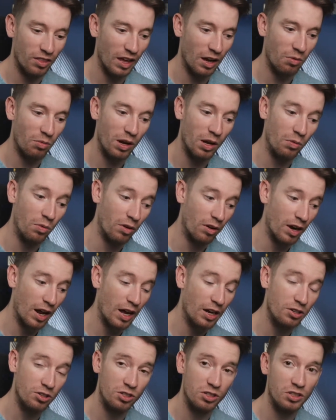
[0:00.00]
That way we're
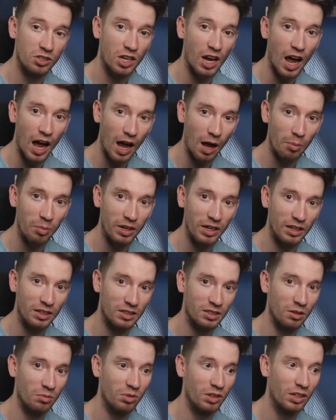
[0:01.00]
not just copying
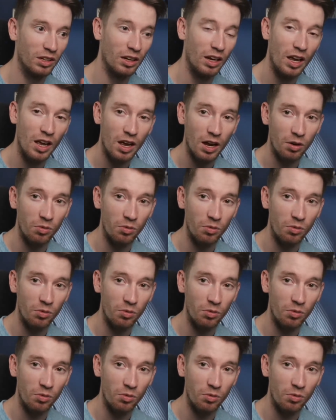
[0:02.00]
something